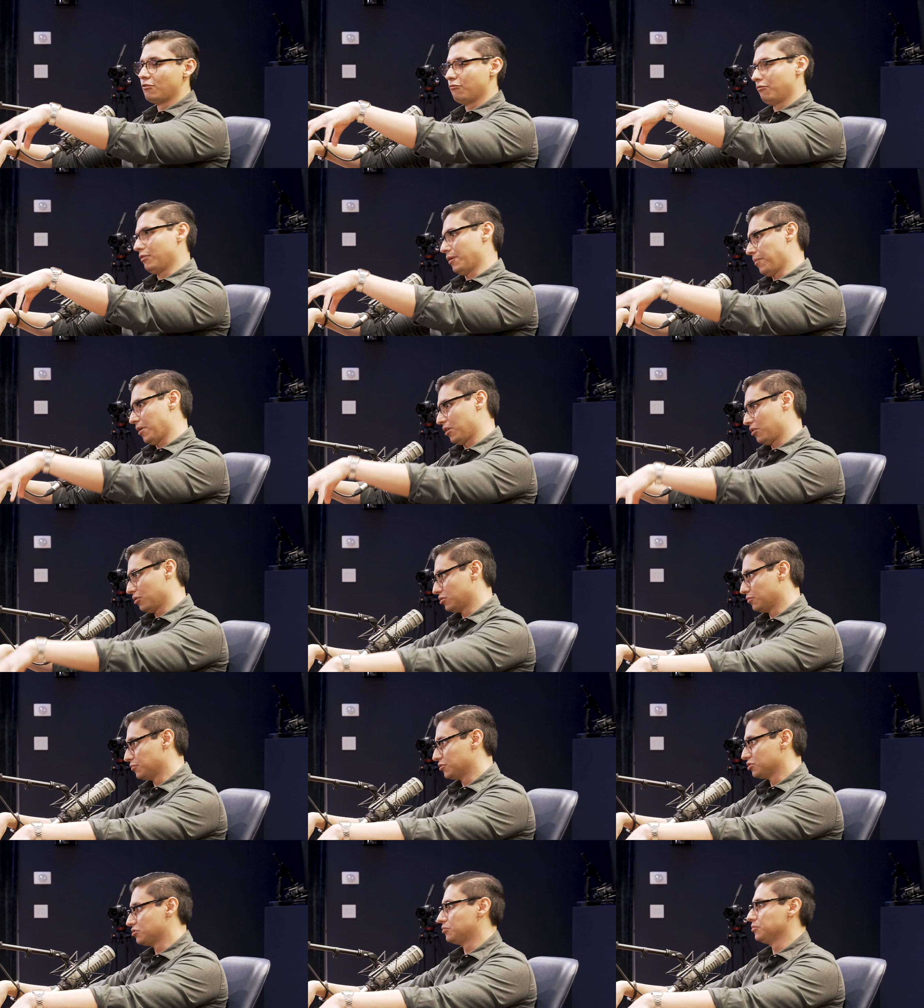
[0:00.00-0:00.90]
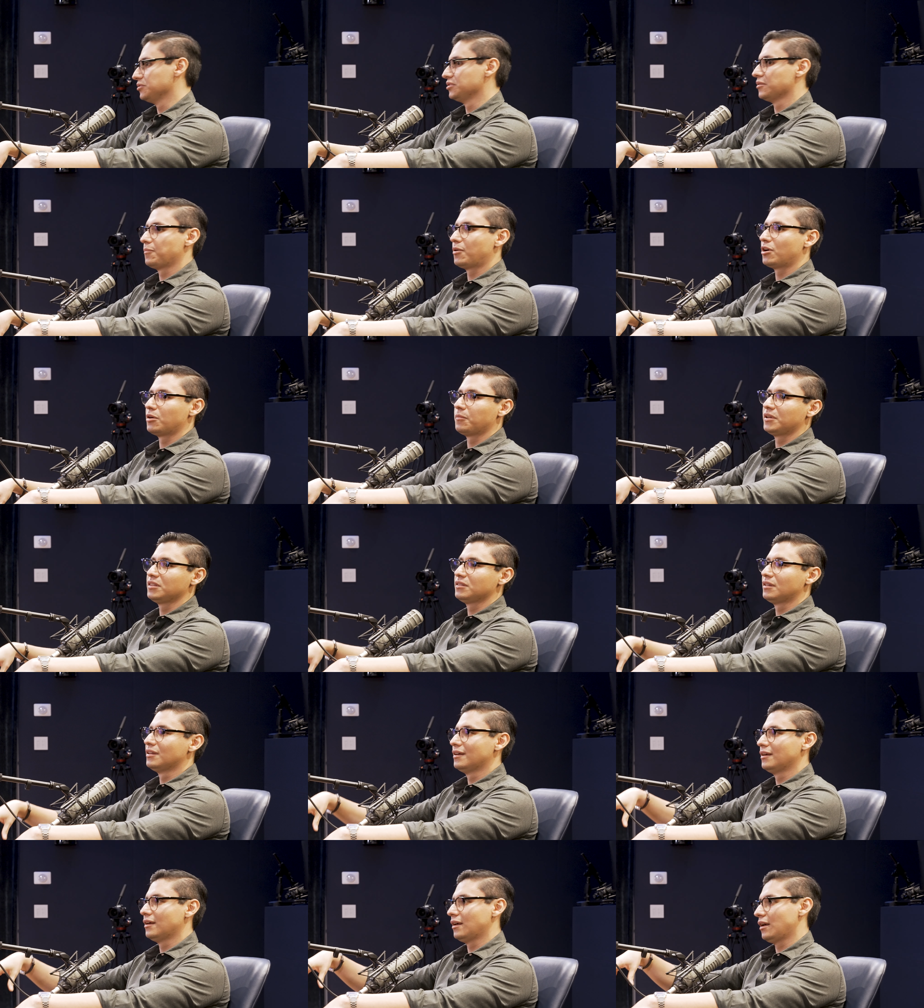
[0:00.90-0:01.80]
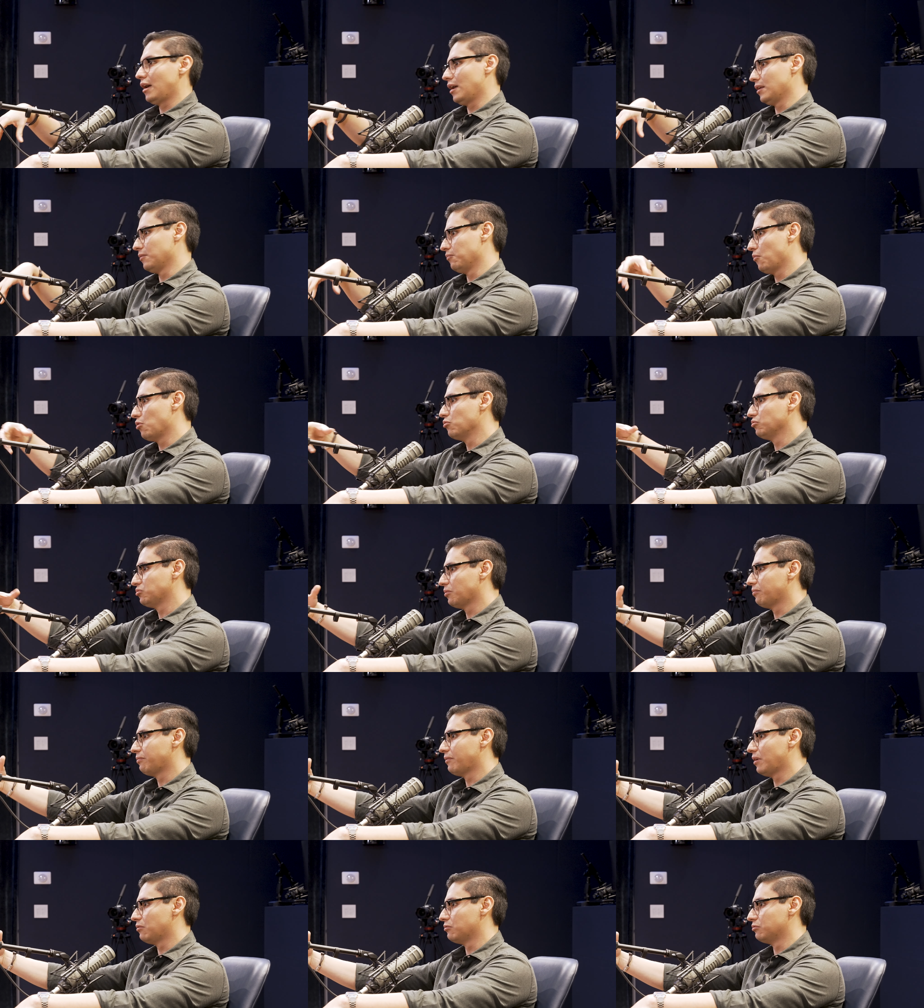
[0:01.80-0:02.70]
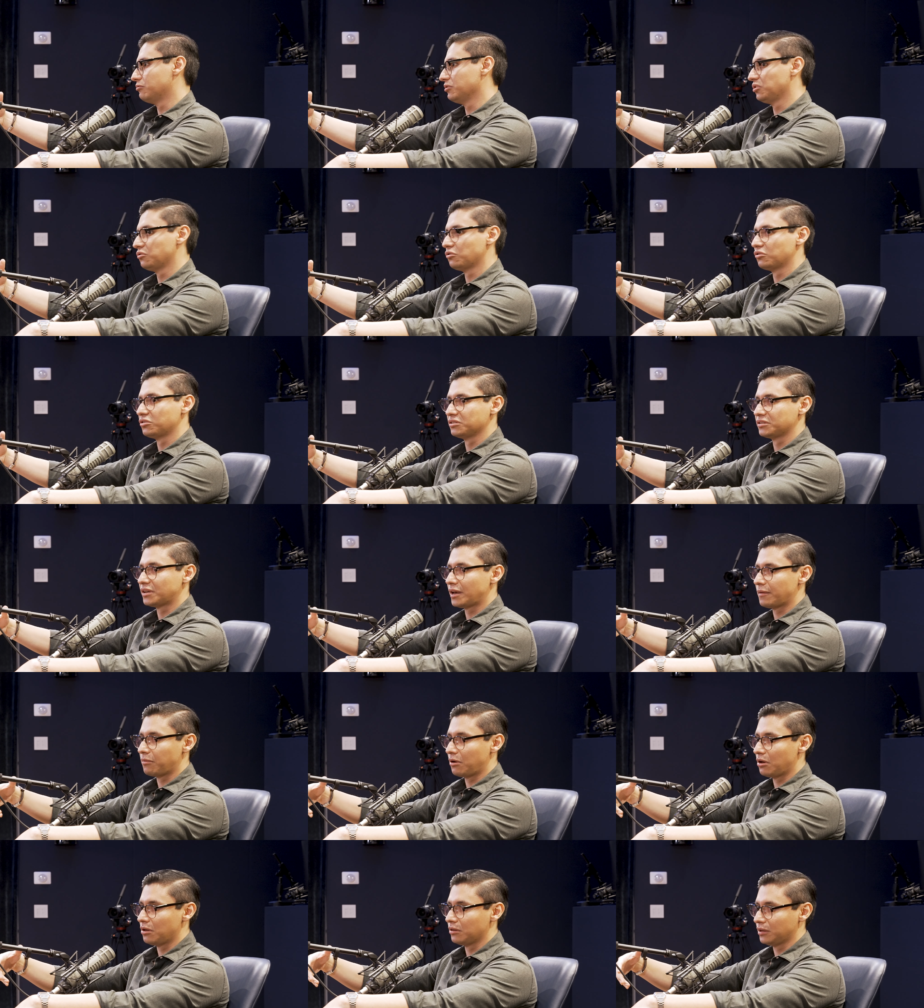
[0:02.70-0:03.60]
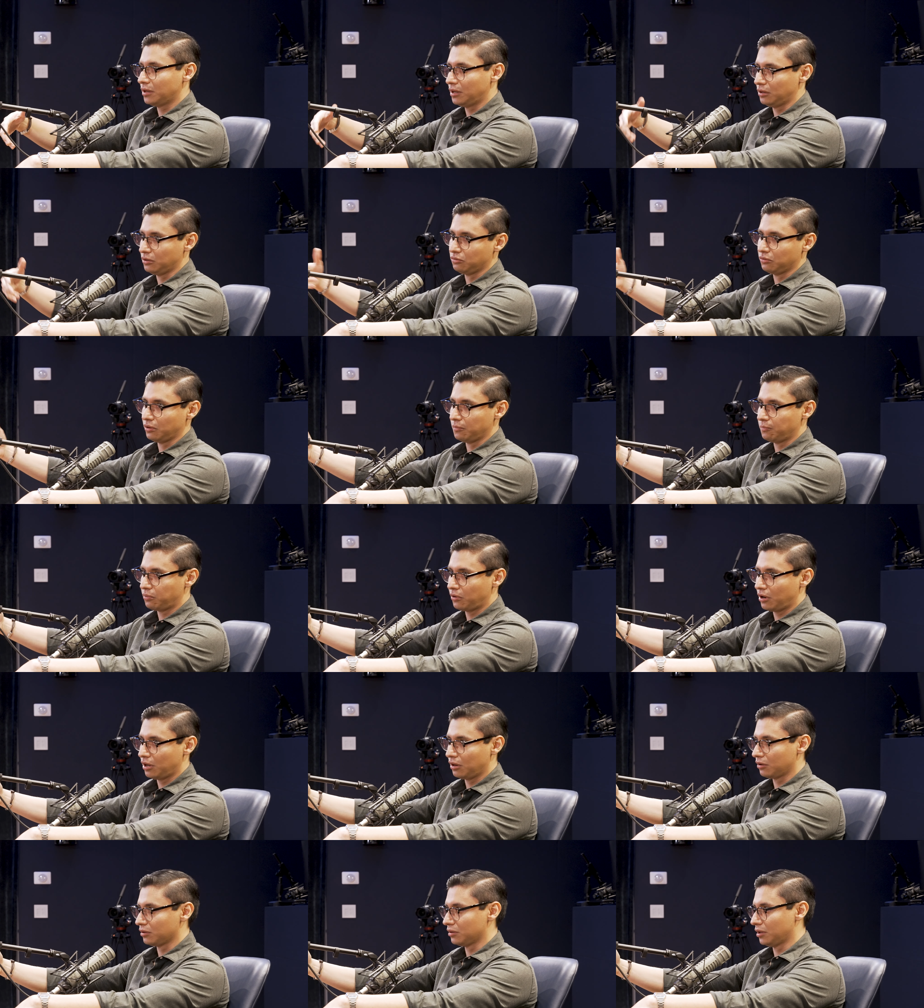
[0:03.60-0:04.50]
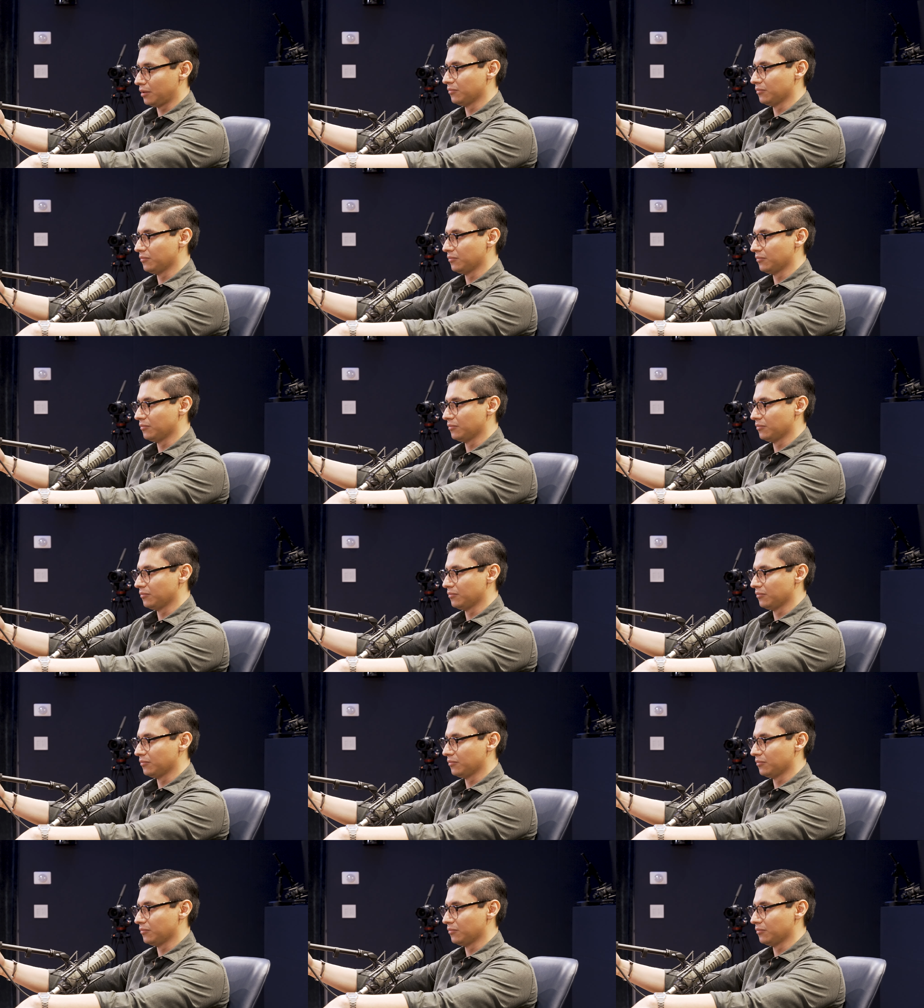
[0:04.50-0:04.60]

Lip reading: We have a customer service department, and most of our resources have gone into the product